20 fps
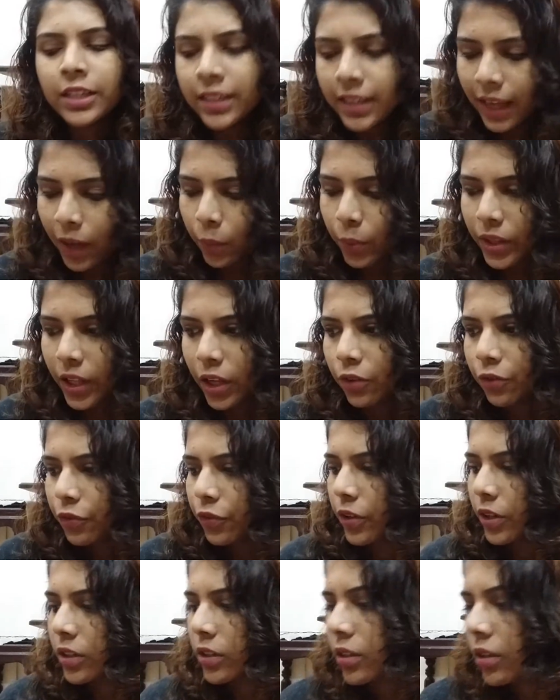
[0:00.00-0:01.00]
yeah, without
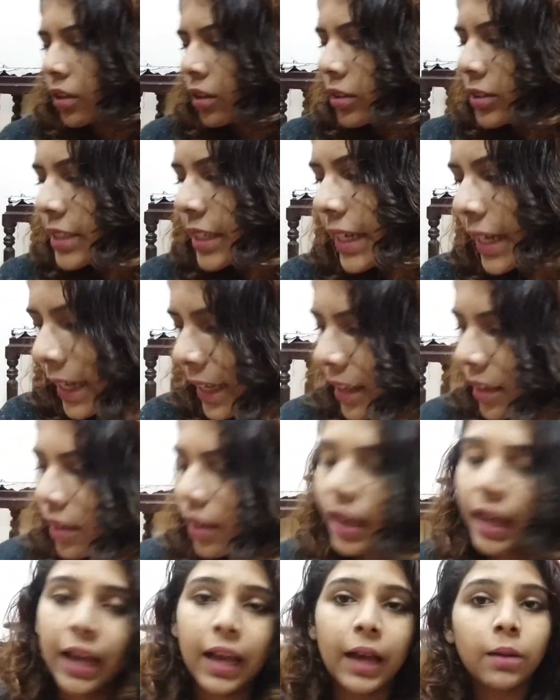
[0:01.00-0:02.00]
further delay,
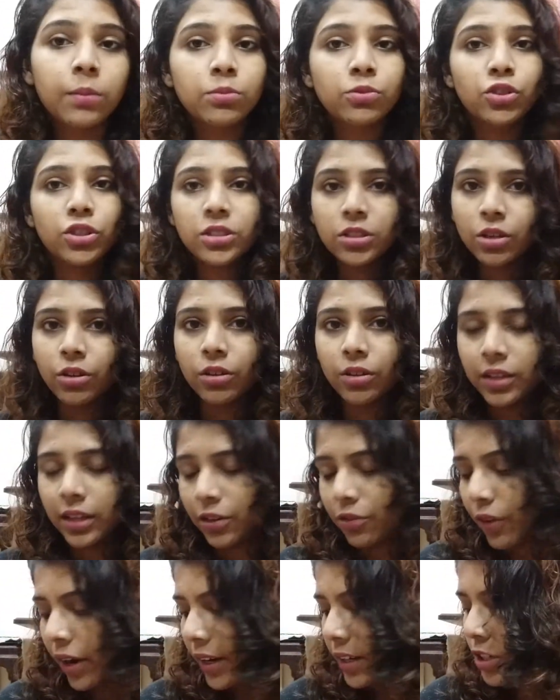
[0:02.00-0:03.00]
I'm just gonna
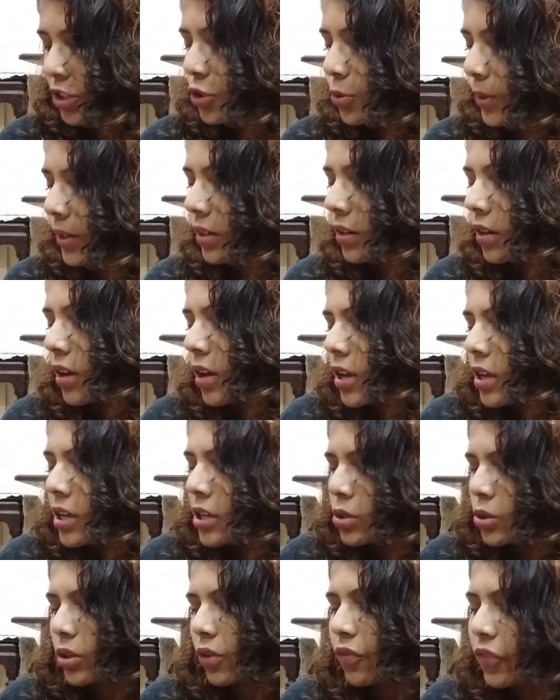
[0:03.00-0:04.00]
get right into it.
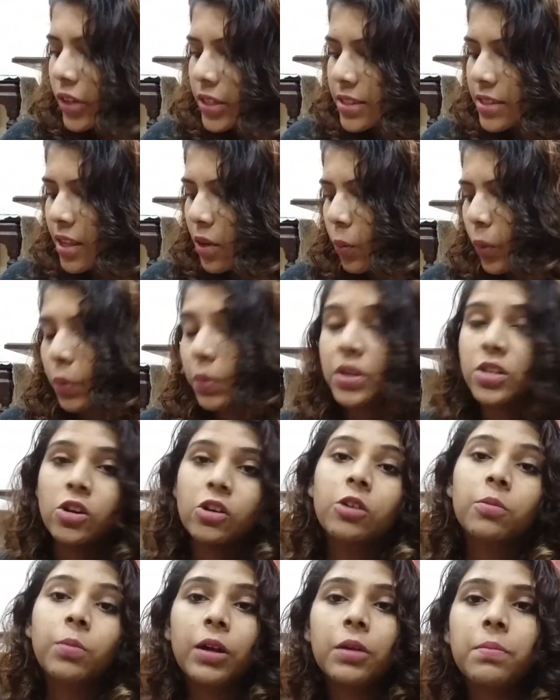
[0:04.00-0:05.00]
So the first thing when we
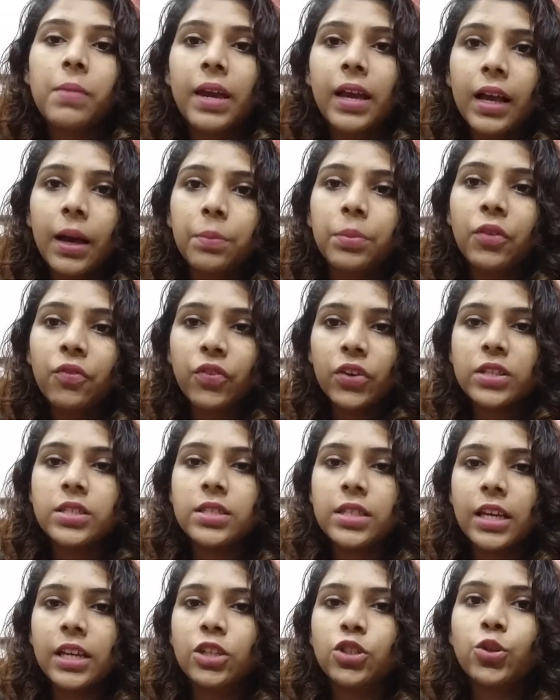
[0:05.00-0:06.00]
talk about makeup, the first
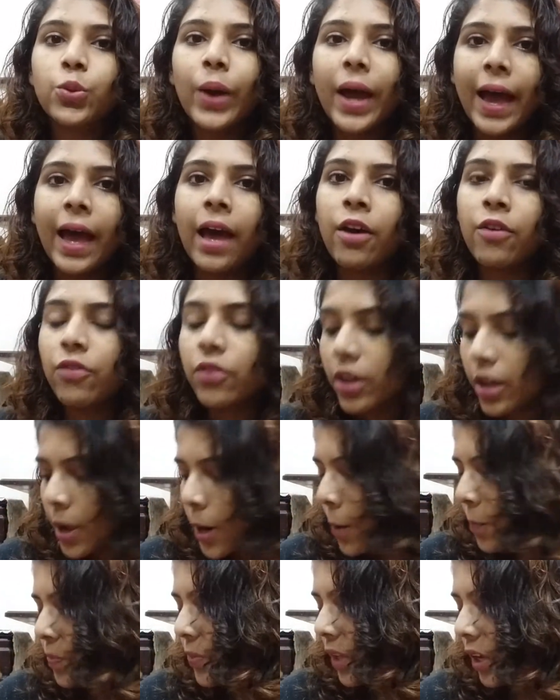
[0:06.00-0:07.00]
thing to have
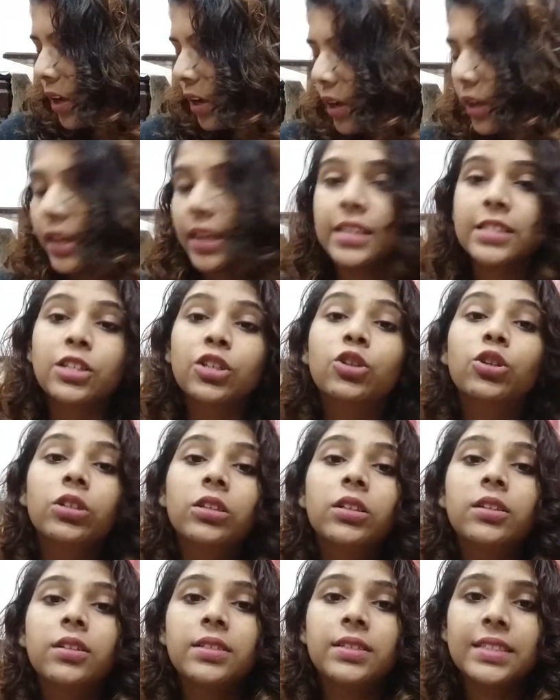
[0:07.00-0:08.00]
is a
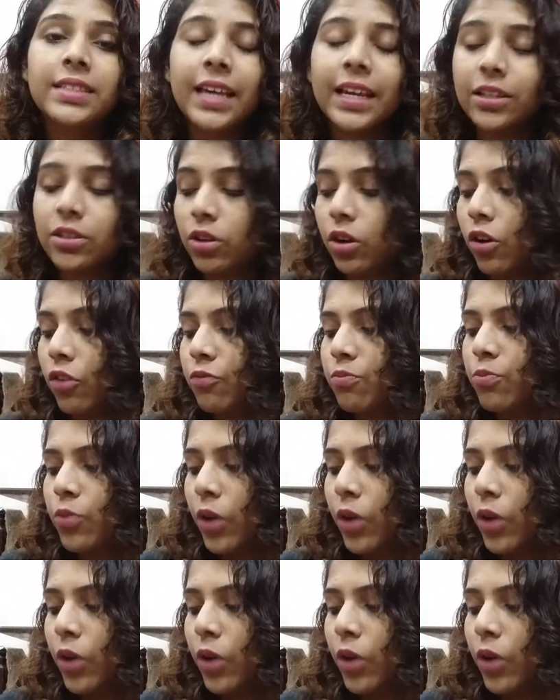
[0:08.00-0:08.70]
good set of